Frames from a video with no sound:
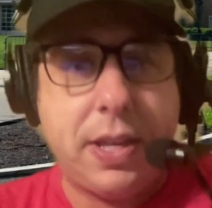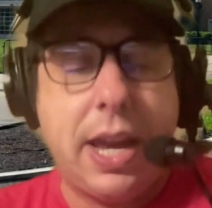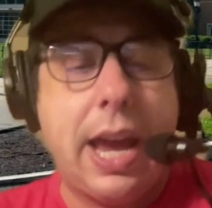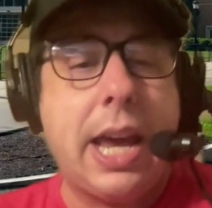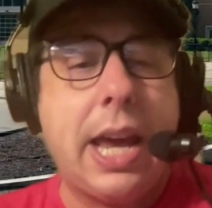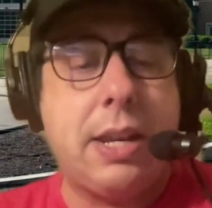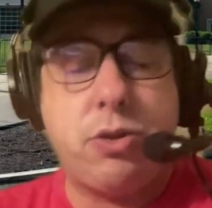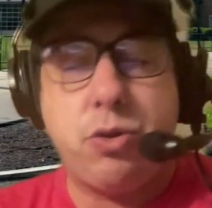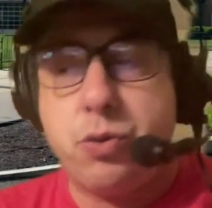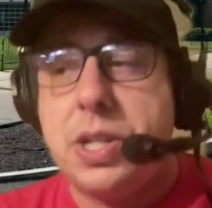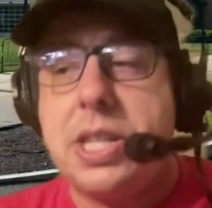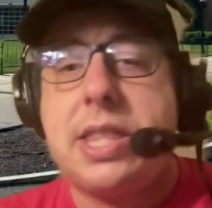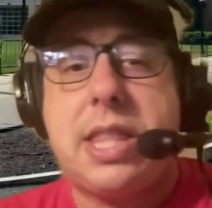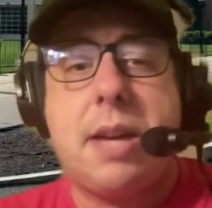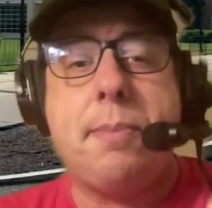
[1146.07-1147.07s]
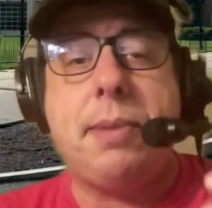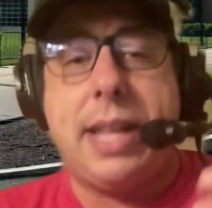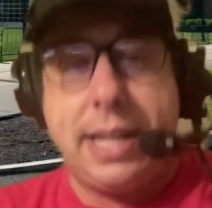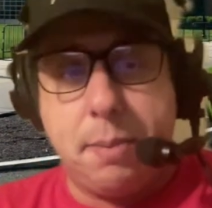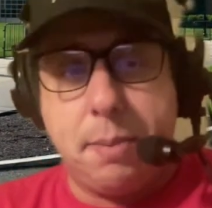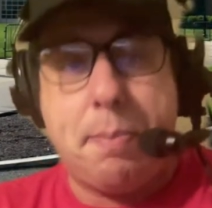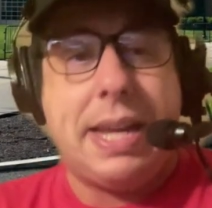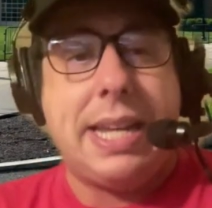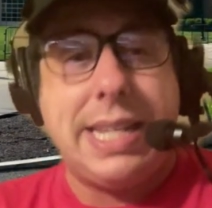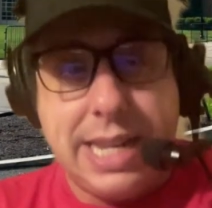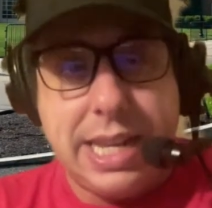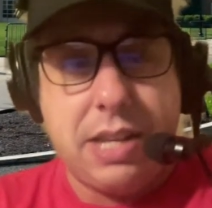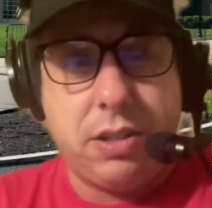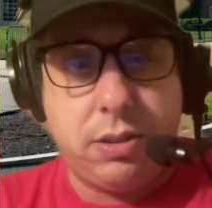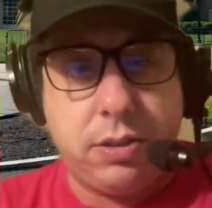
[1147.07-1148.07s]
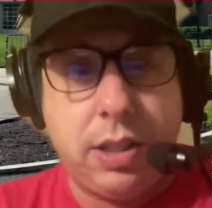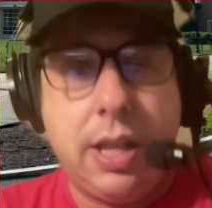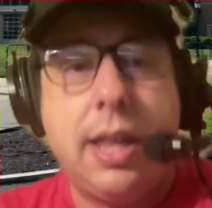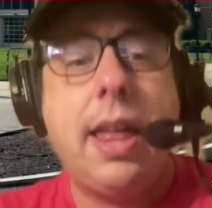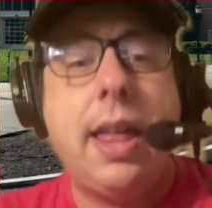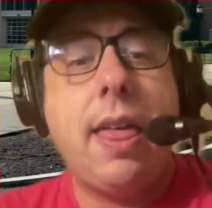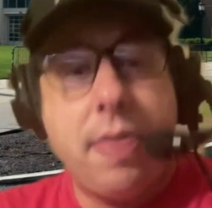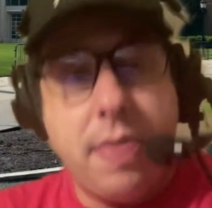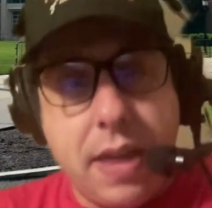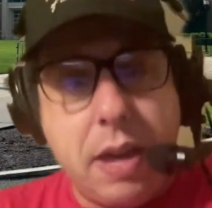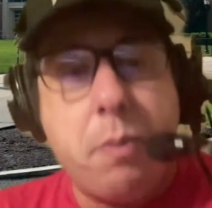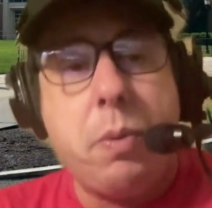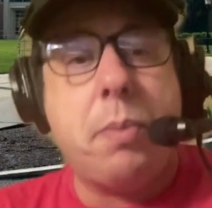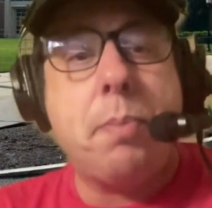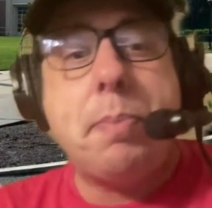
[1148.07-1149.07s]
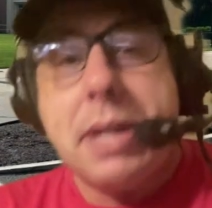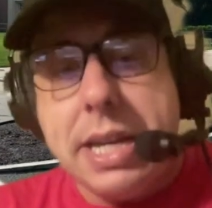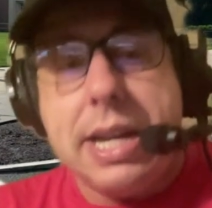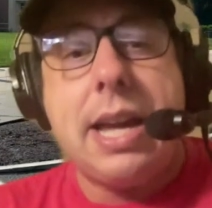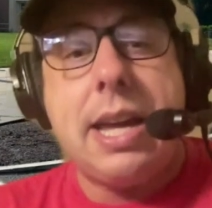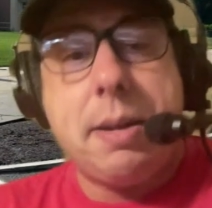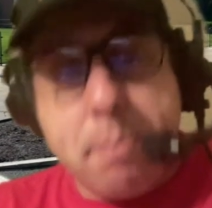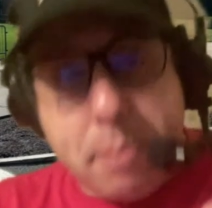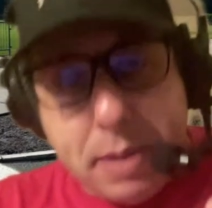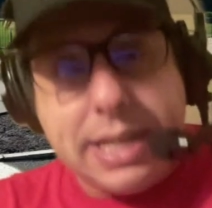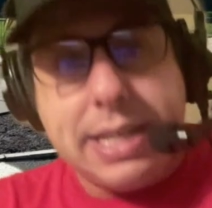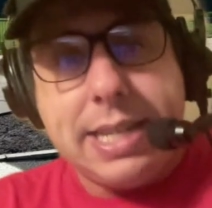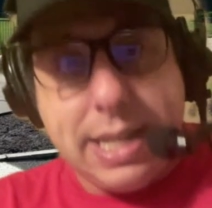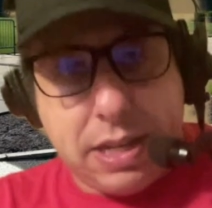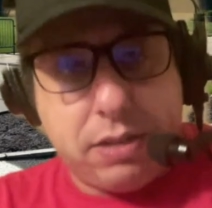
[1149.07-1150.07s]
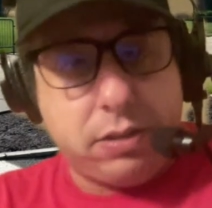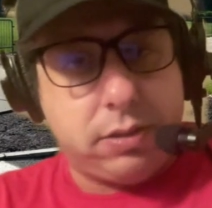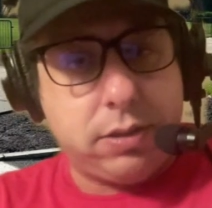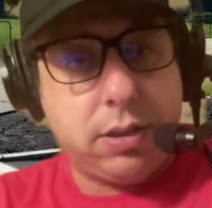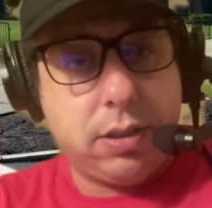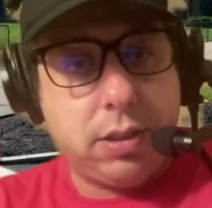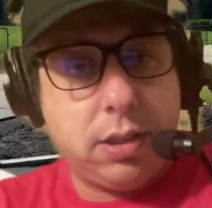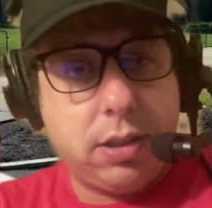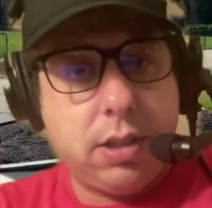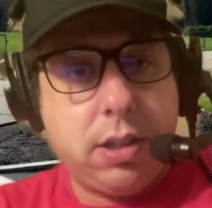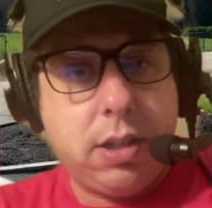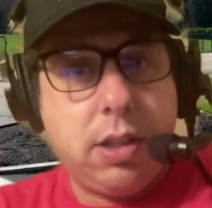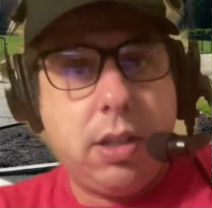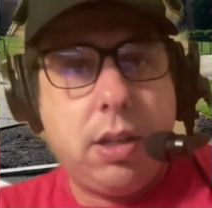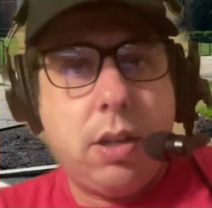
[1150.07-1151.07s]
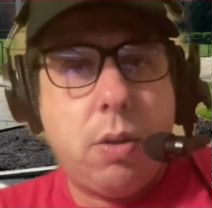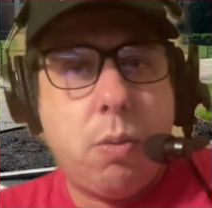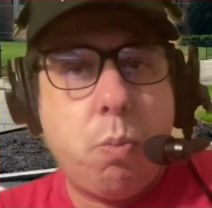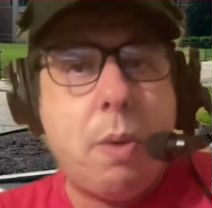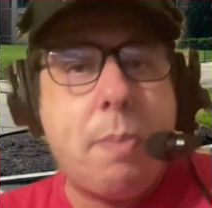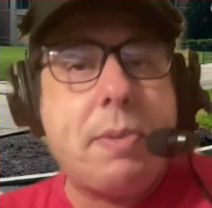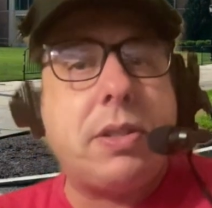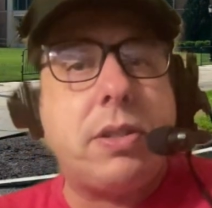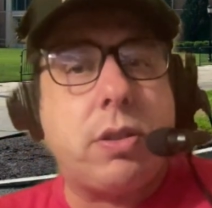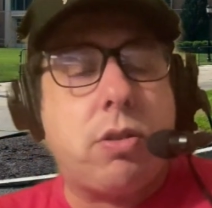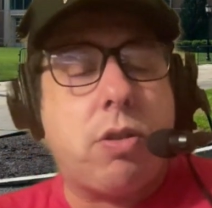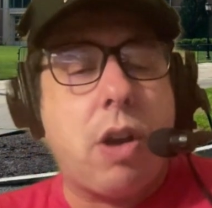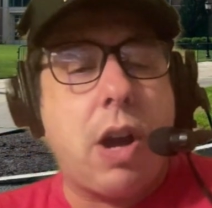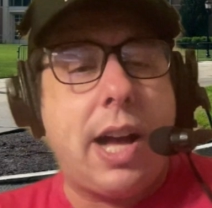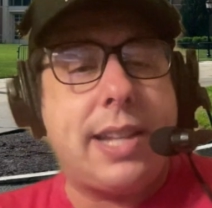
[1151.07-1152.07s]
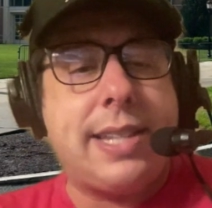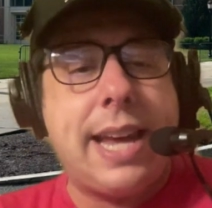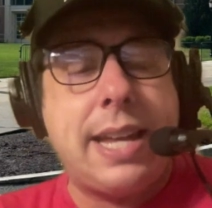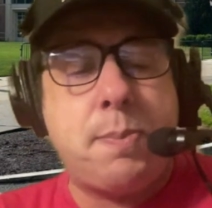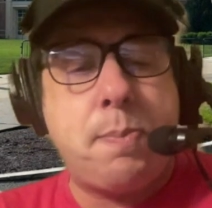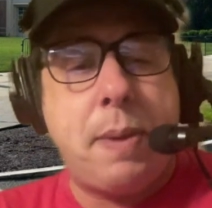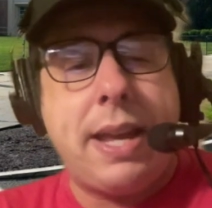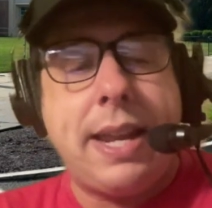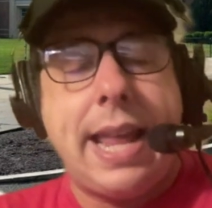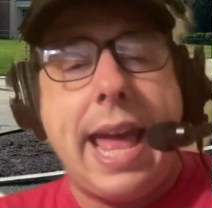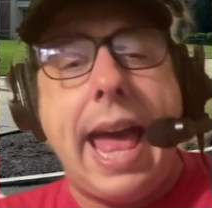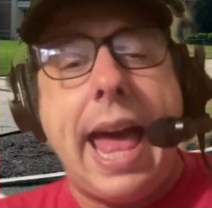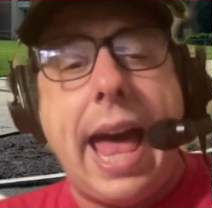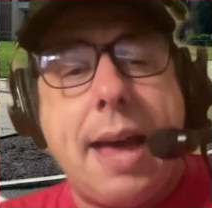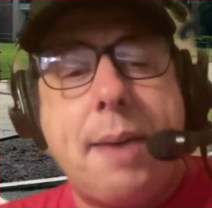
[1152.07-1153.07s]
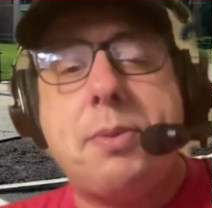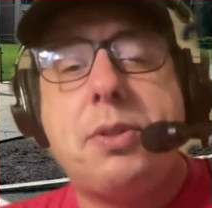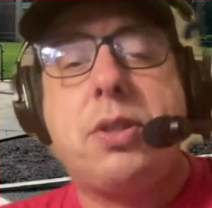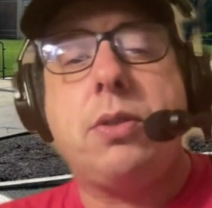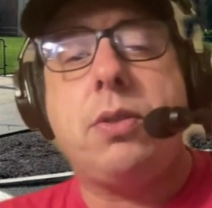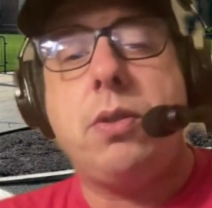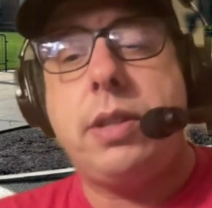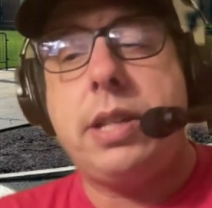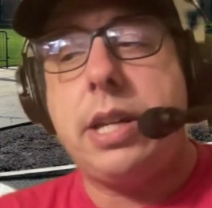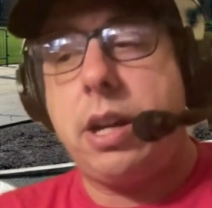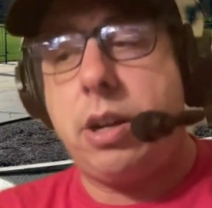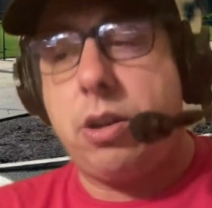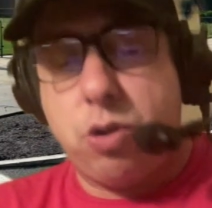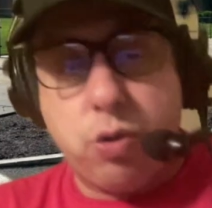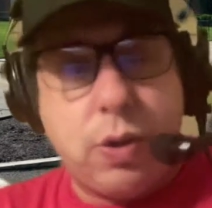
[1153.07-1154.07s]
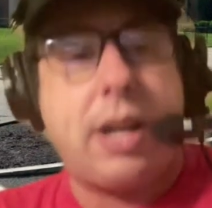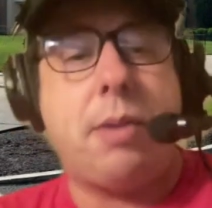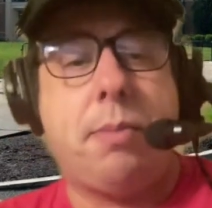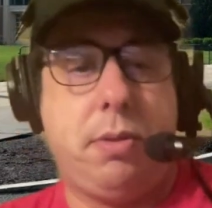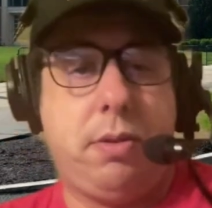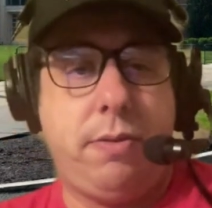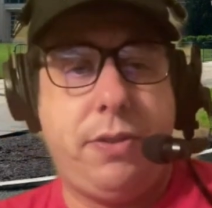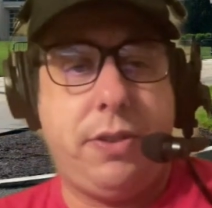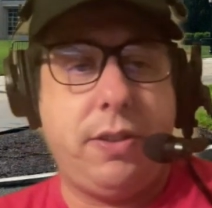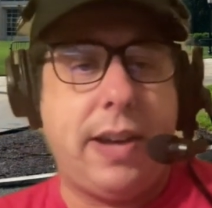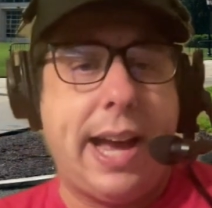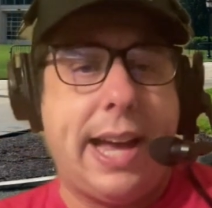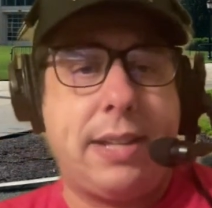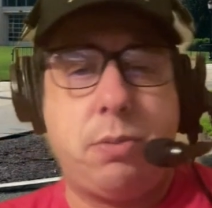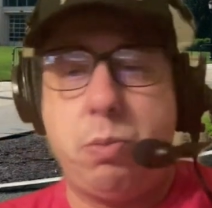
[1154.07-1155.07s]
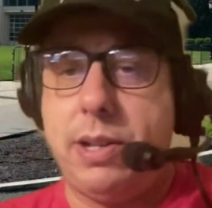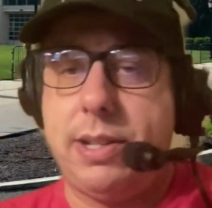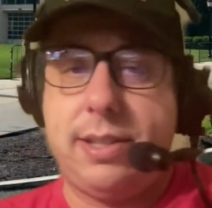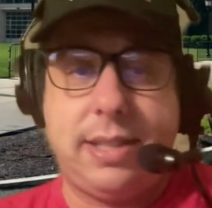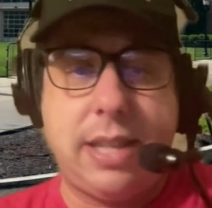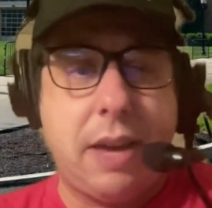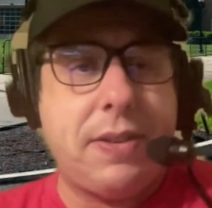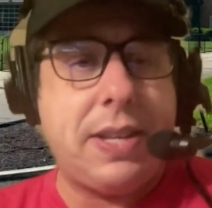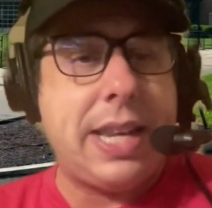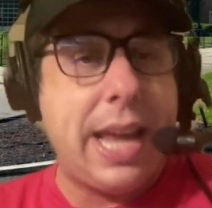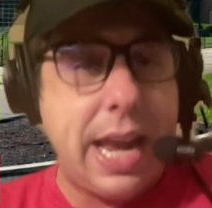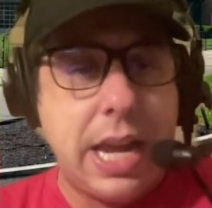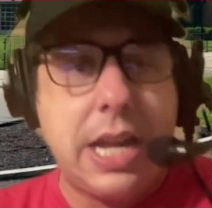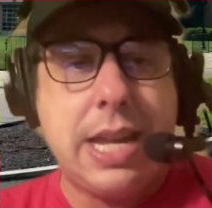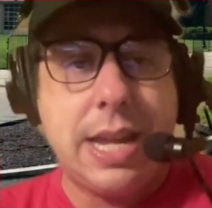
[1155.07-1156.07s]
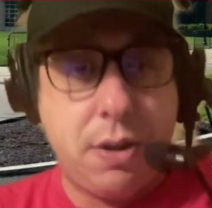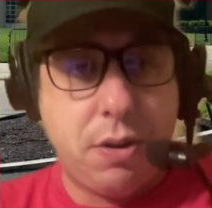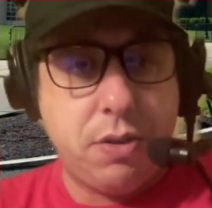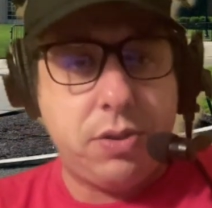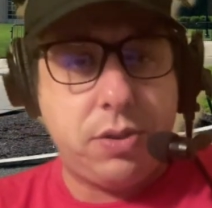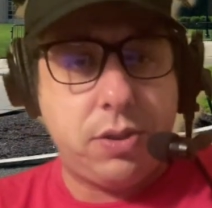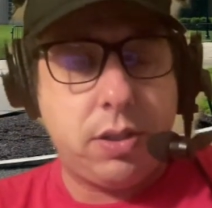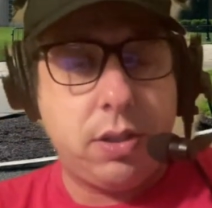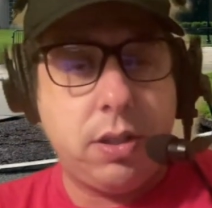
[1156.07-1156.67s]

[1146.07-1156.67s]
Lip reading: and treat them like a big deal, they will be a big deal. Women's lacrosse has been absolutely incredible for the last, 7, 8 years,